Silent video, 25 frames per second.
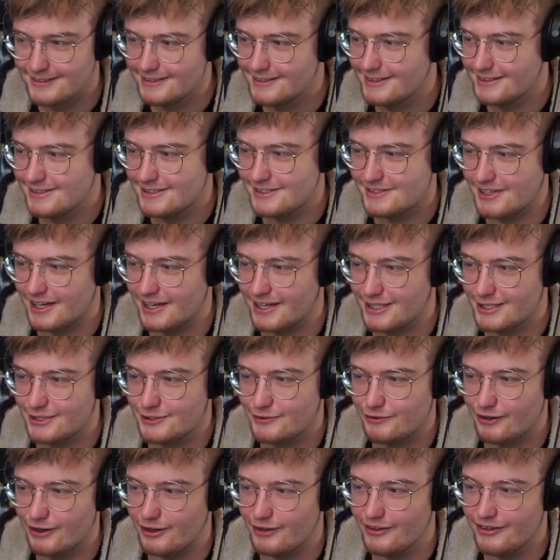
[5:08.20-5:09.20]
He's just on
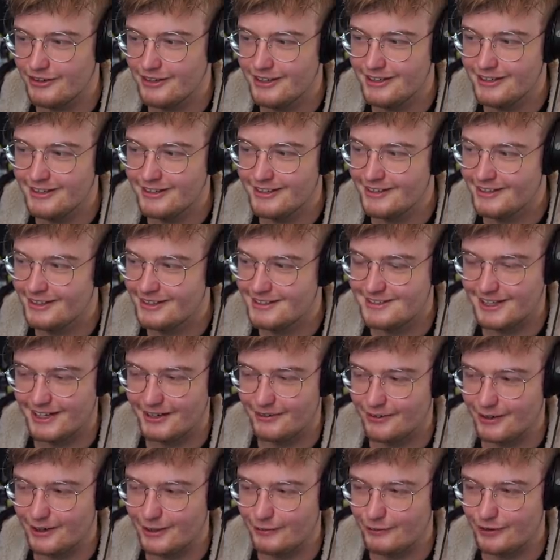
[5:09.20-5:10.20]
his phone. He's
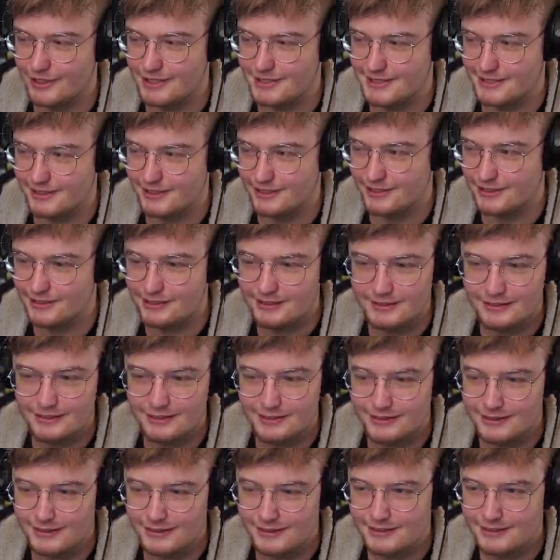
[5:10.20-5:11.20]
not ready for this at all.
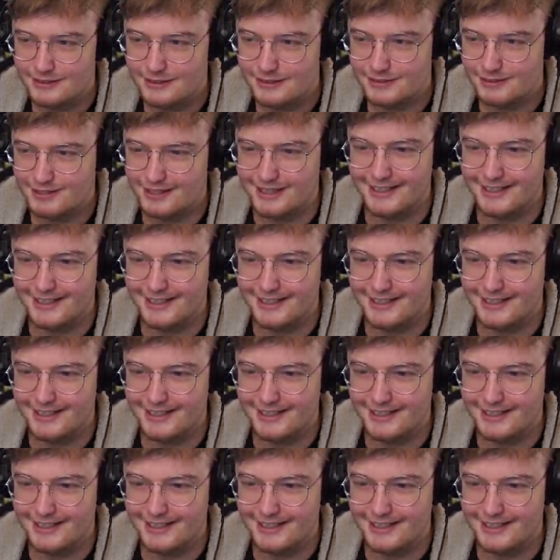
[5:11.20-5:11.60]
I